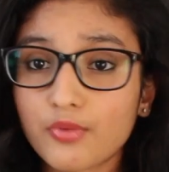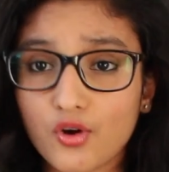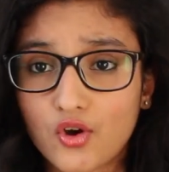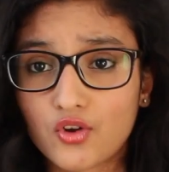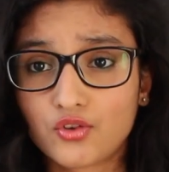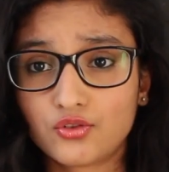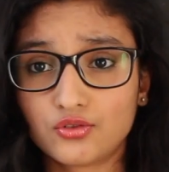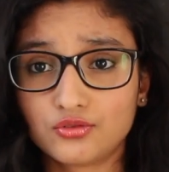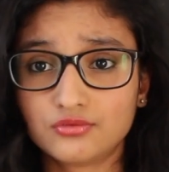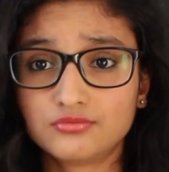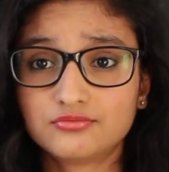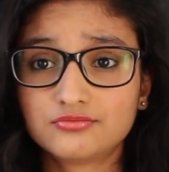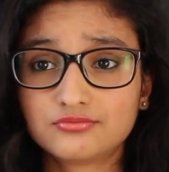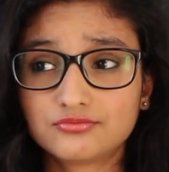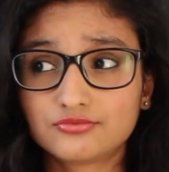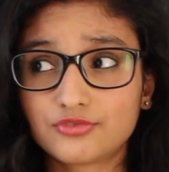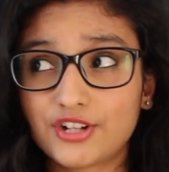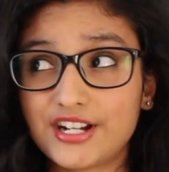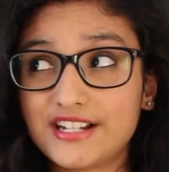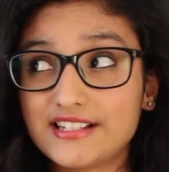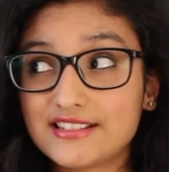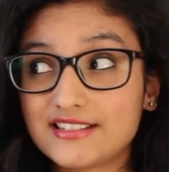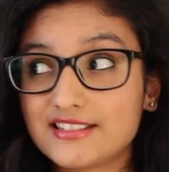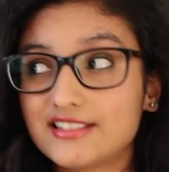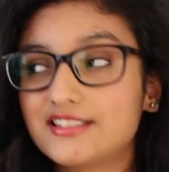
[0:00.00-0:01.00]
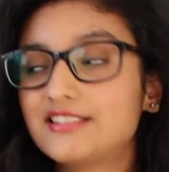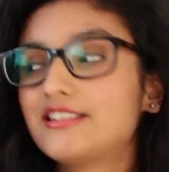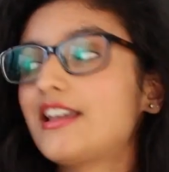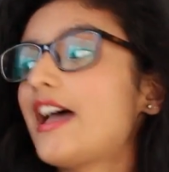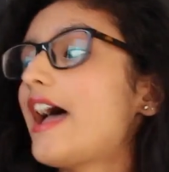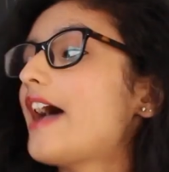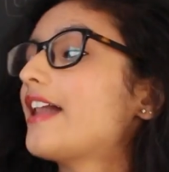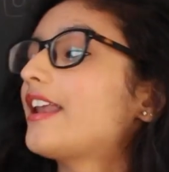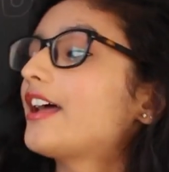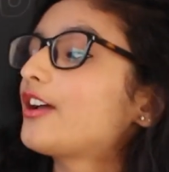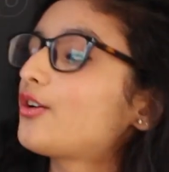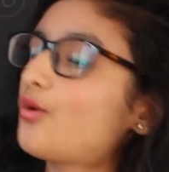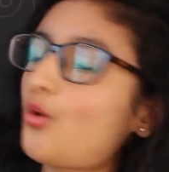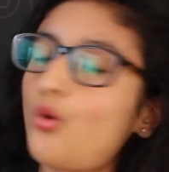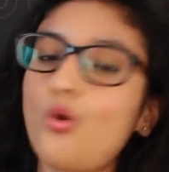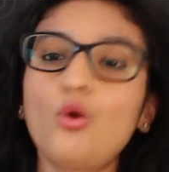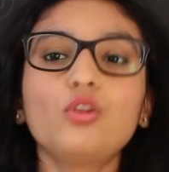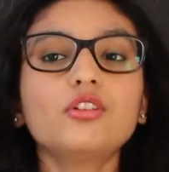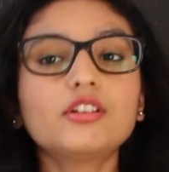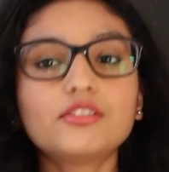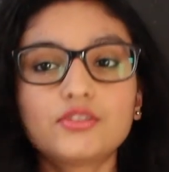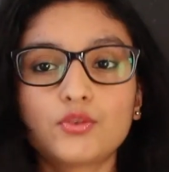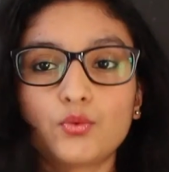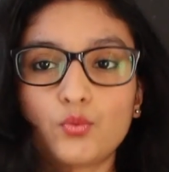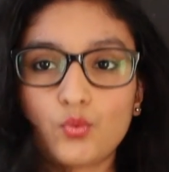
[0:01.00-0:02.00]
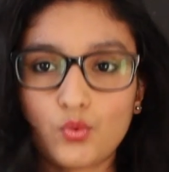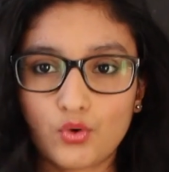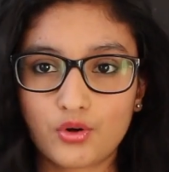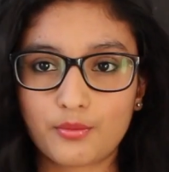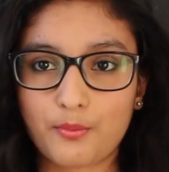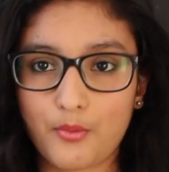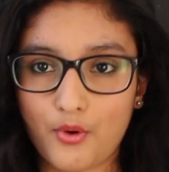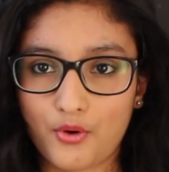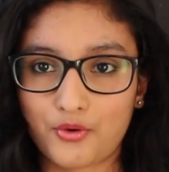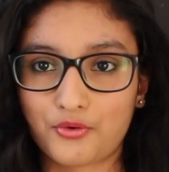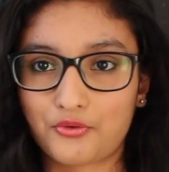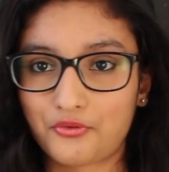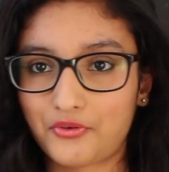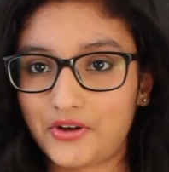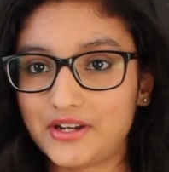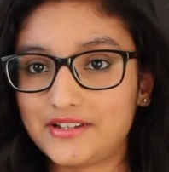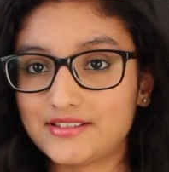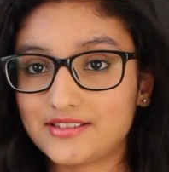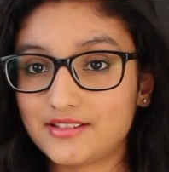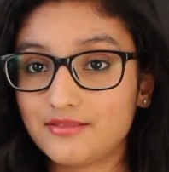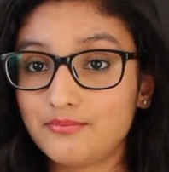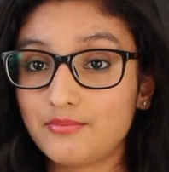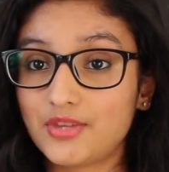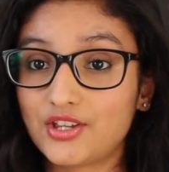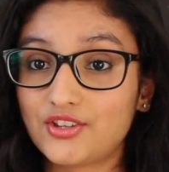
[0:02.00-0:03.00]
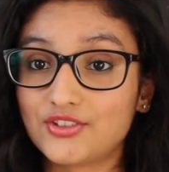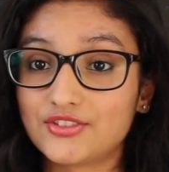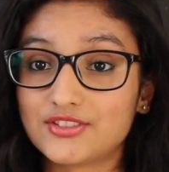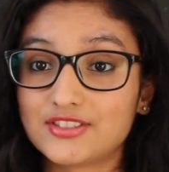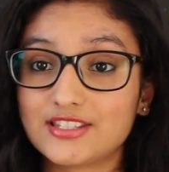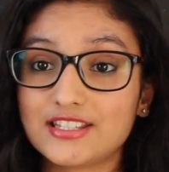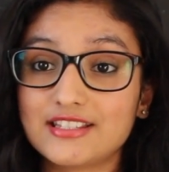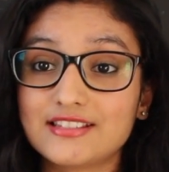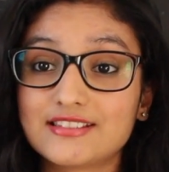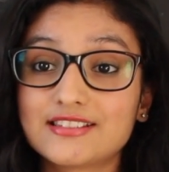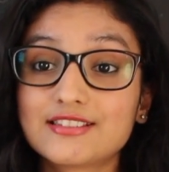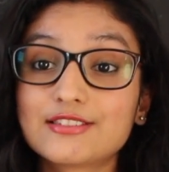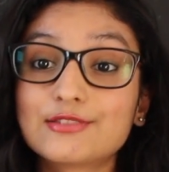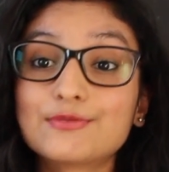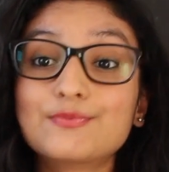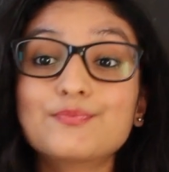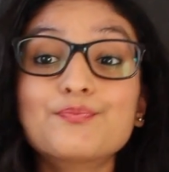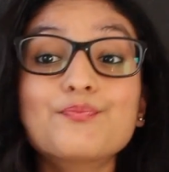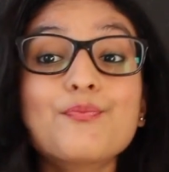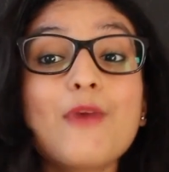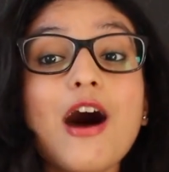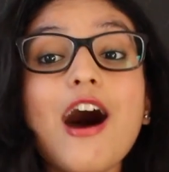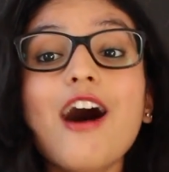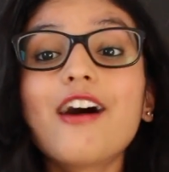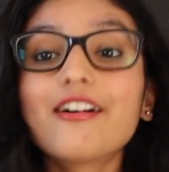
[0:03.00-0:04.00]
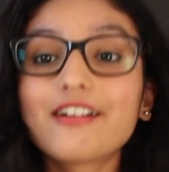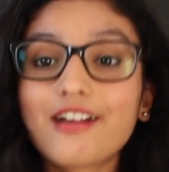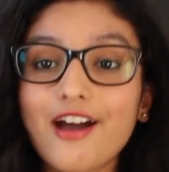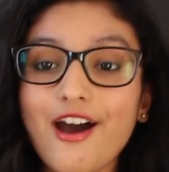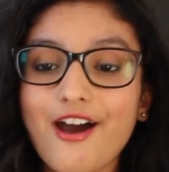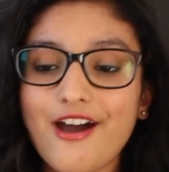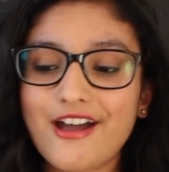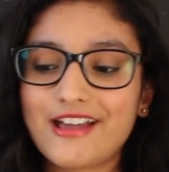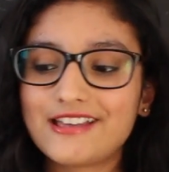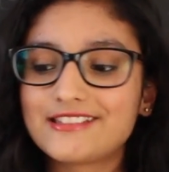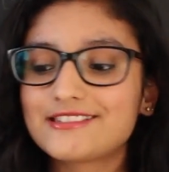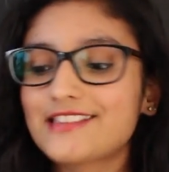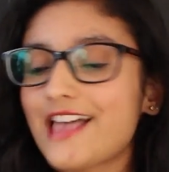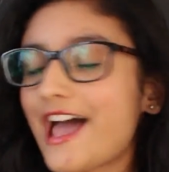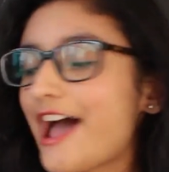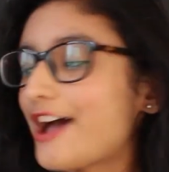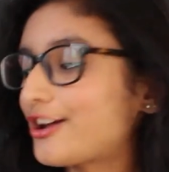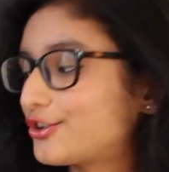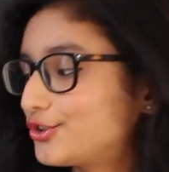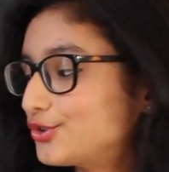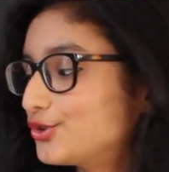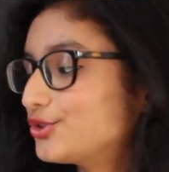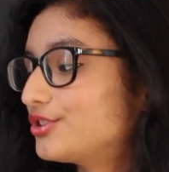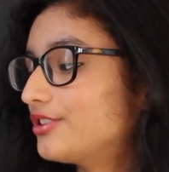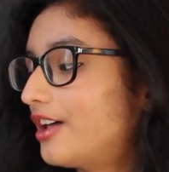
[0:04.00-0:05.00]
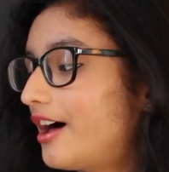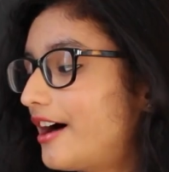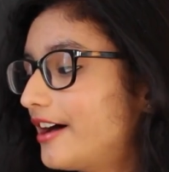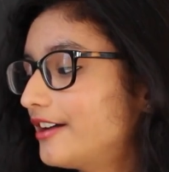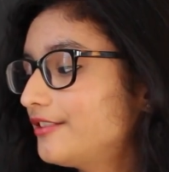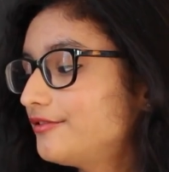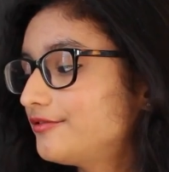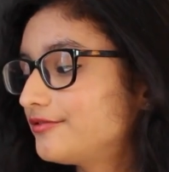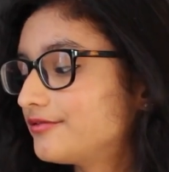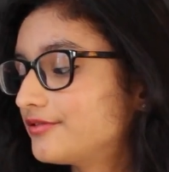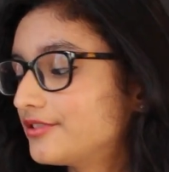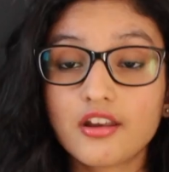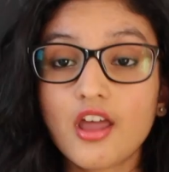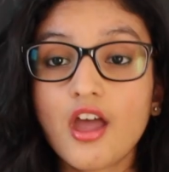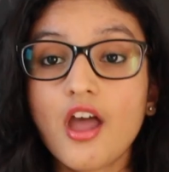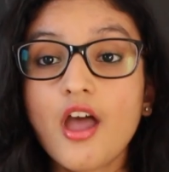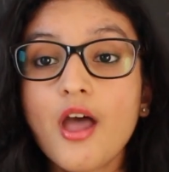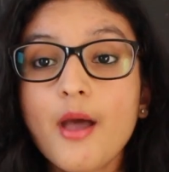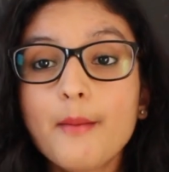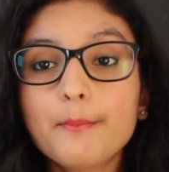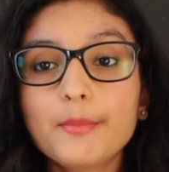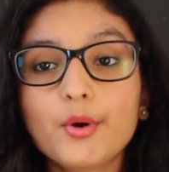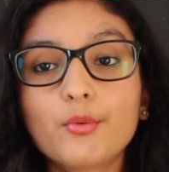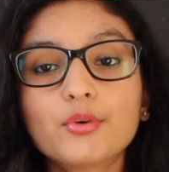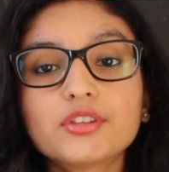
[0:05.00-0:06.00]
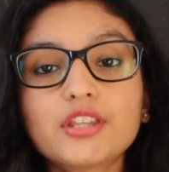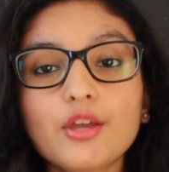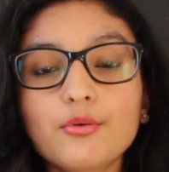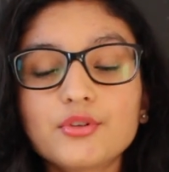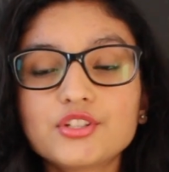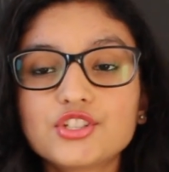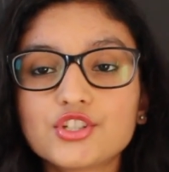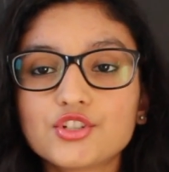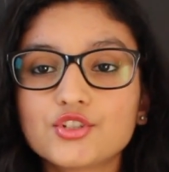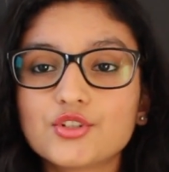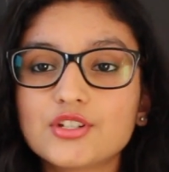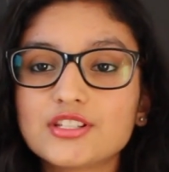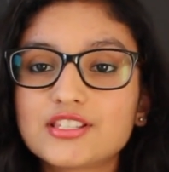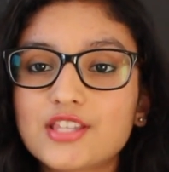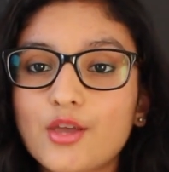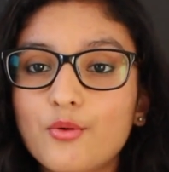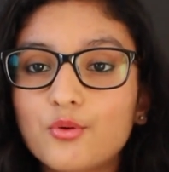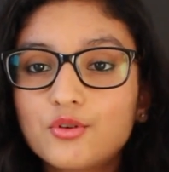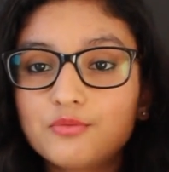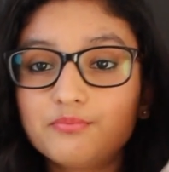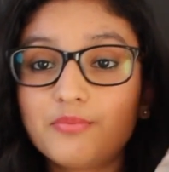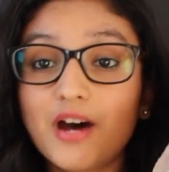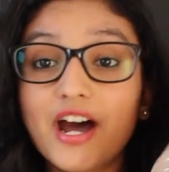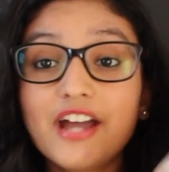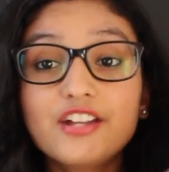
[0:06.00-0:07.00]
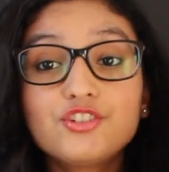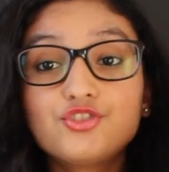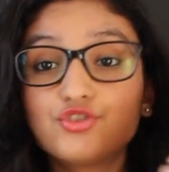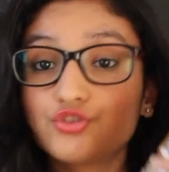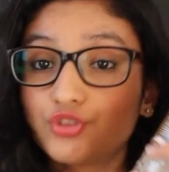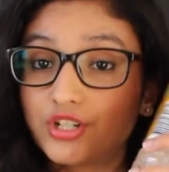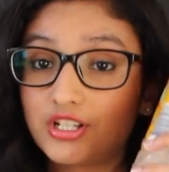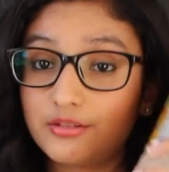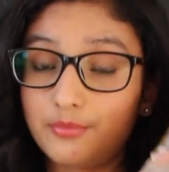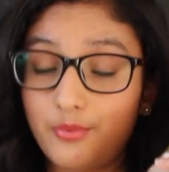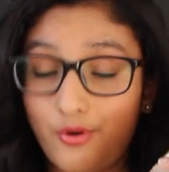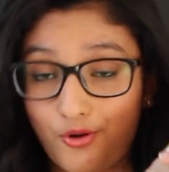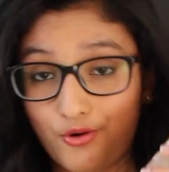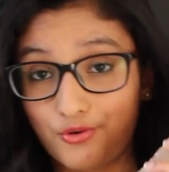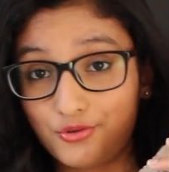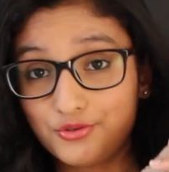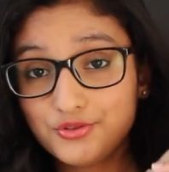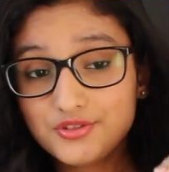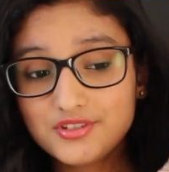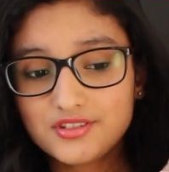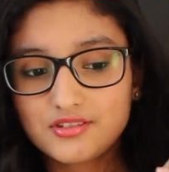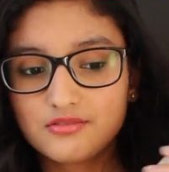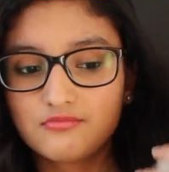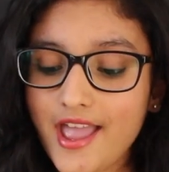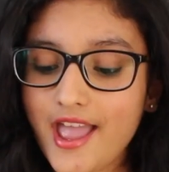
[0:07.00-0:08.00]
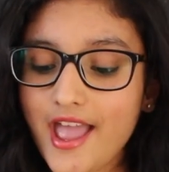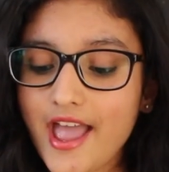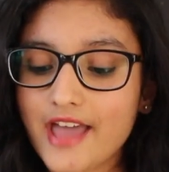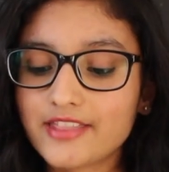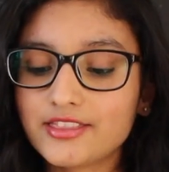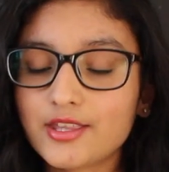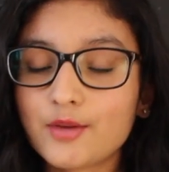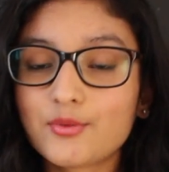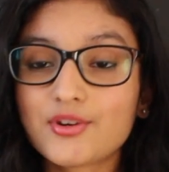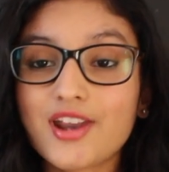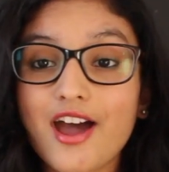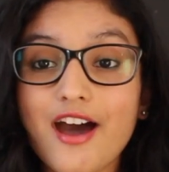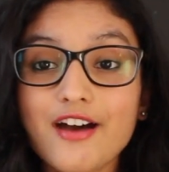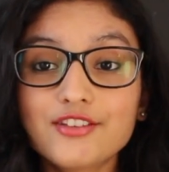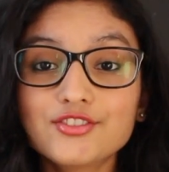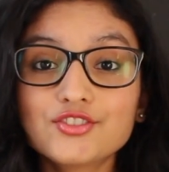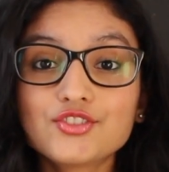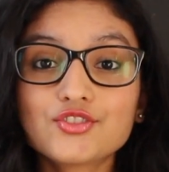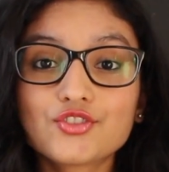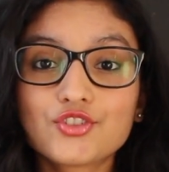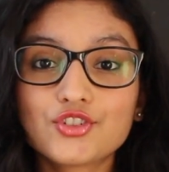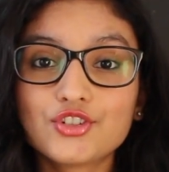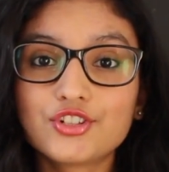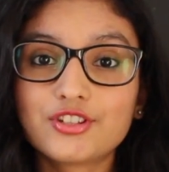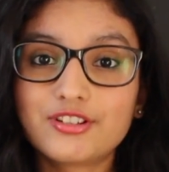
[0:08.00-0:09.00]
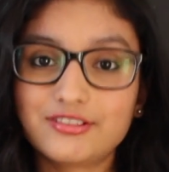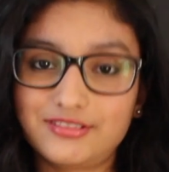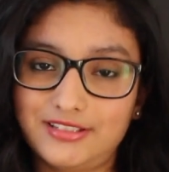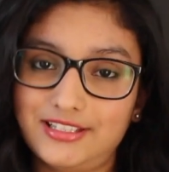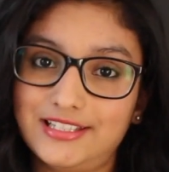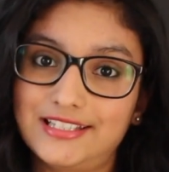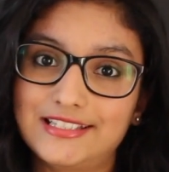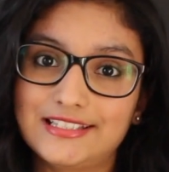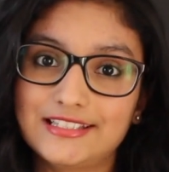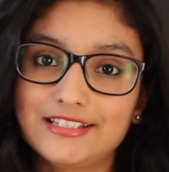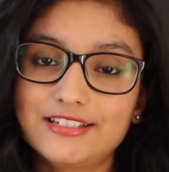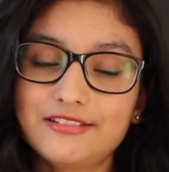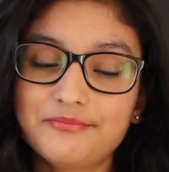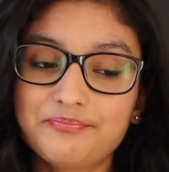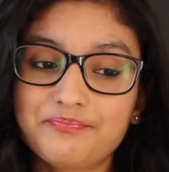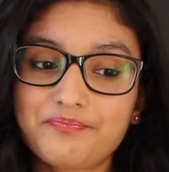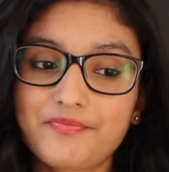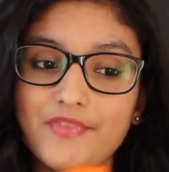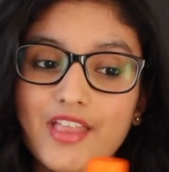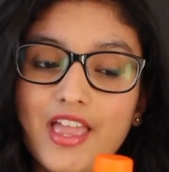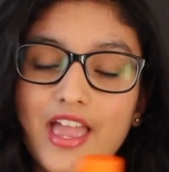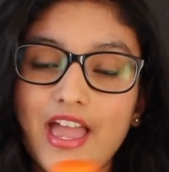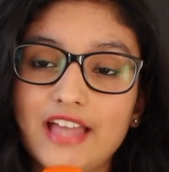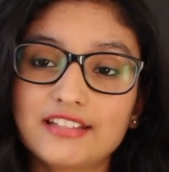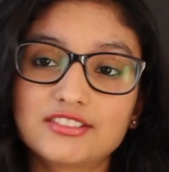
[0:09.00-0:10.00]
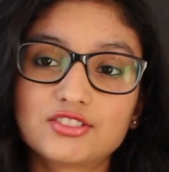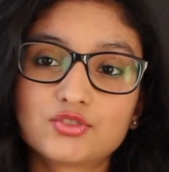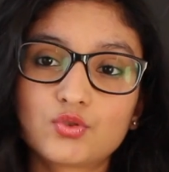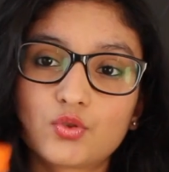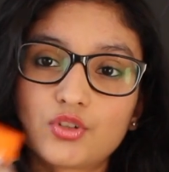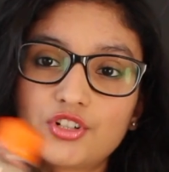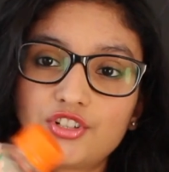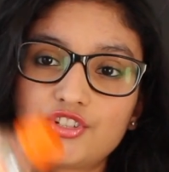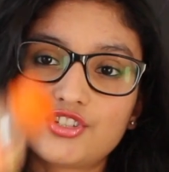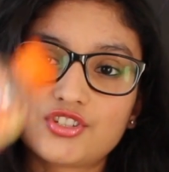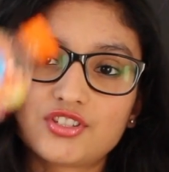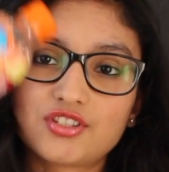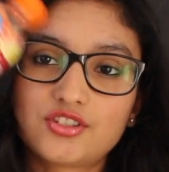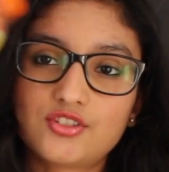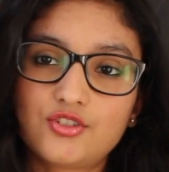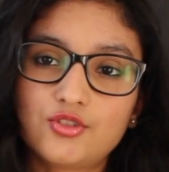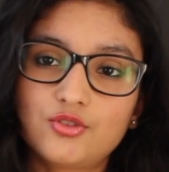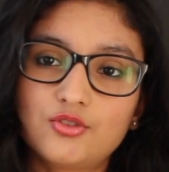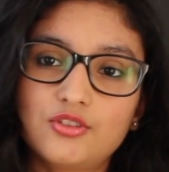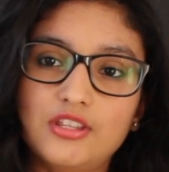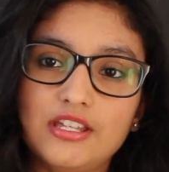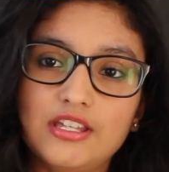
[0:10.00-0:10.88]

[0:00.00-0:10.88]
bottle reason, and I call it the water bottle reason because these smart guys at Good Life, but what they would do is they would buy drink bottles and they would unscrew the lid and sort of just do